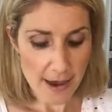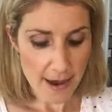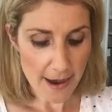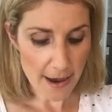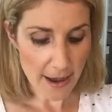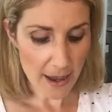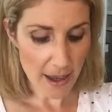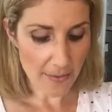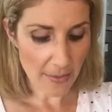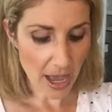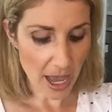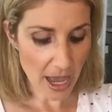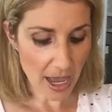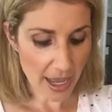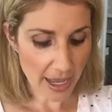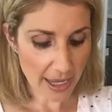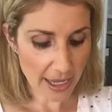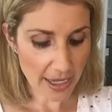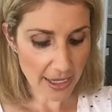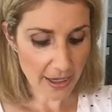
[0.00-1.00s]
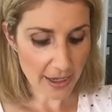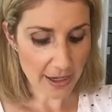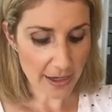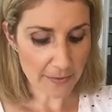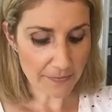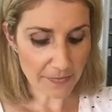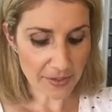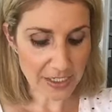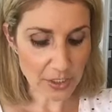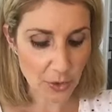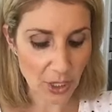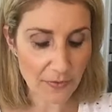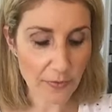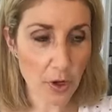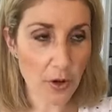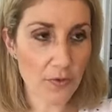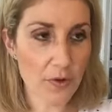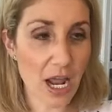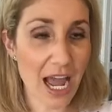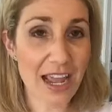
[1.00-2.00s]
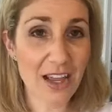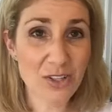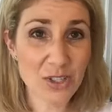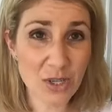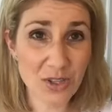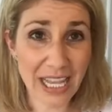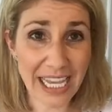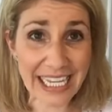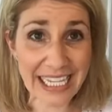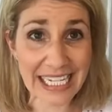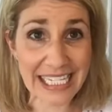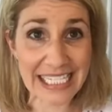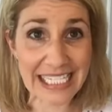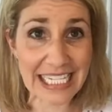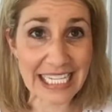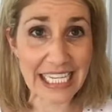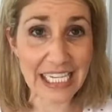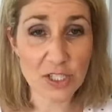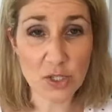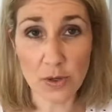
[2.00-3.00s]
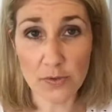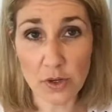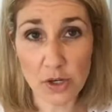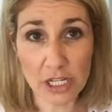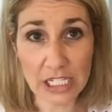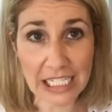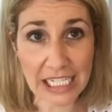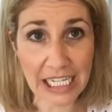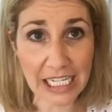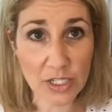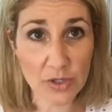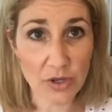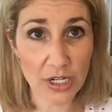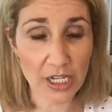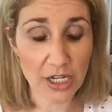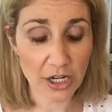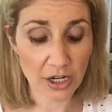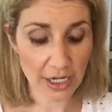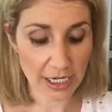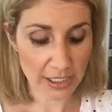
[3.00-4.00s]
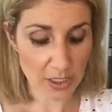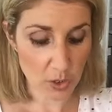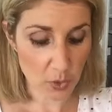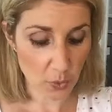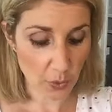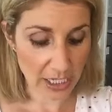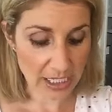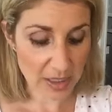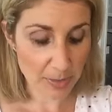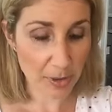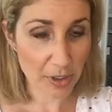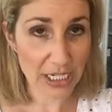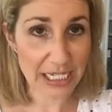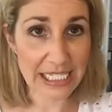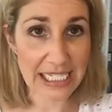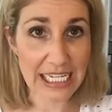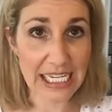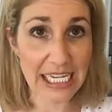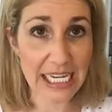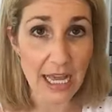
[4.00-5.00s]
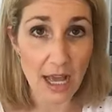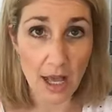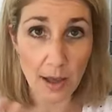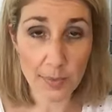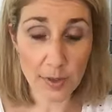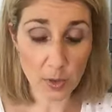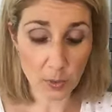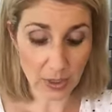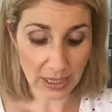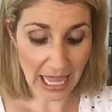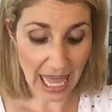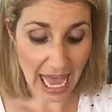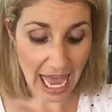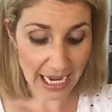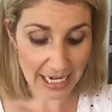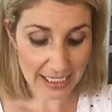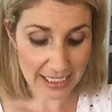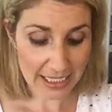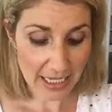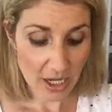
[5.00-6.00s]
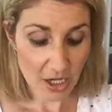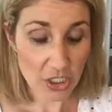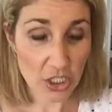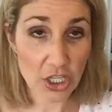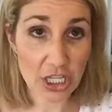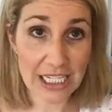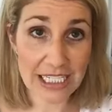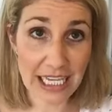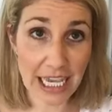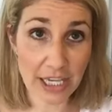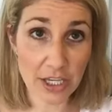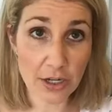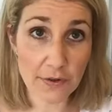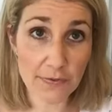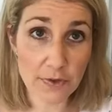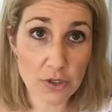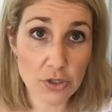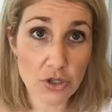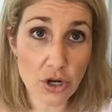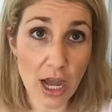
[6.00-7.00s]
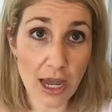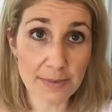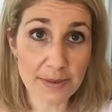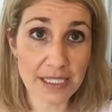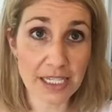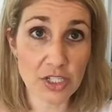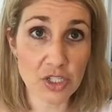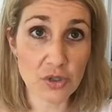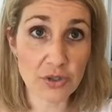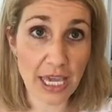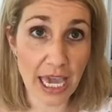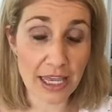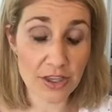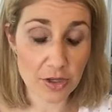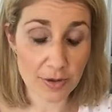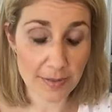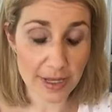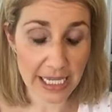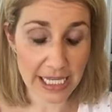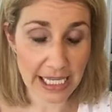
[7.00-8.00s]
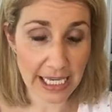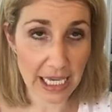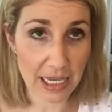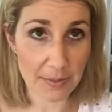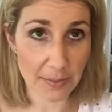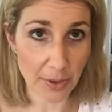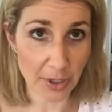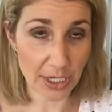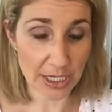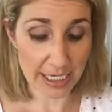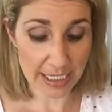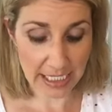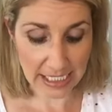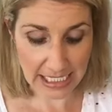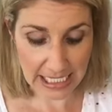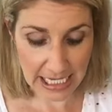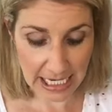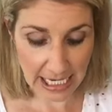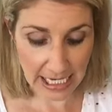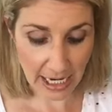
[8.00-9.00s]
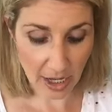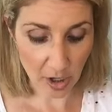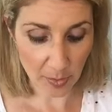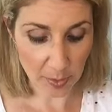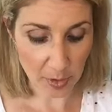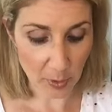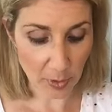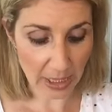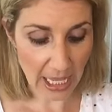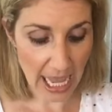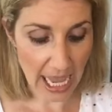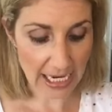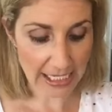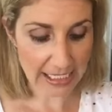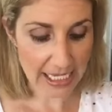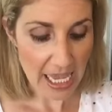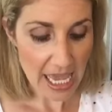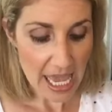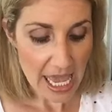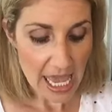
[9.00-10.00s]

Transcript: Um, I um, it's great for I also like it in tea. So if you're a tea drinker, it's great to put in tea to help you relax. So you could take your few drops that you get in your mini kit and put it in a tea to help you relax.